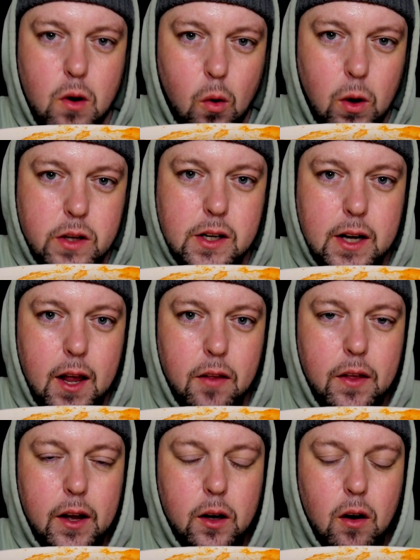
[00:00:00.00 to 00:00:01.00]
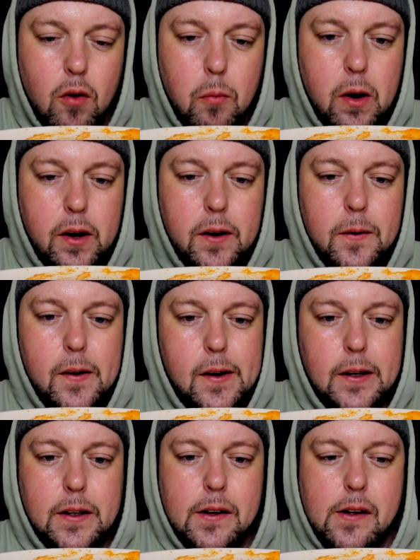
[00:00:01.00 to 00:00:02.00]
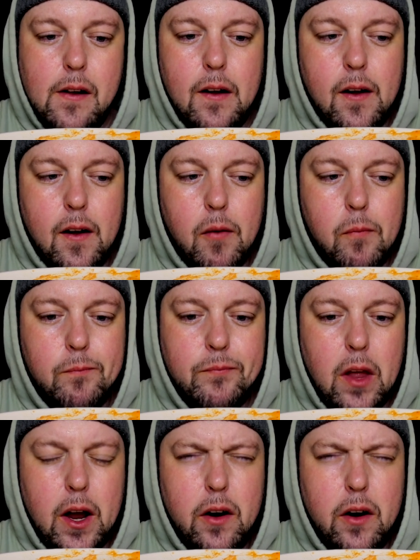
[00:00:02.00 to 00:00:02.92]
Once again, thank you, everybody. I